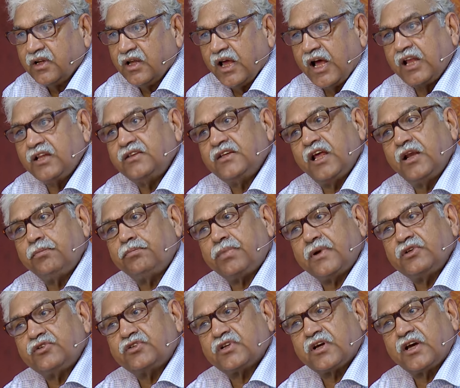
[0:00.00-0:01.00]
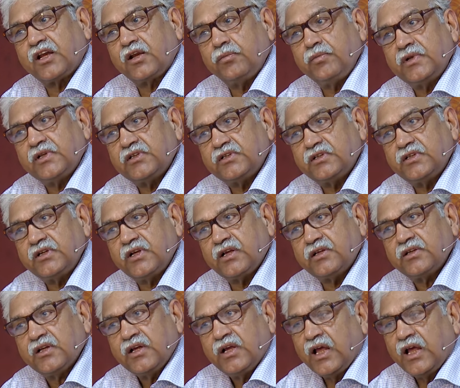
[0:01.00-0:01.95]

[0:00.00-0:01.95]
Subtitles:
and then Pancha Karmendriyas.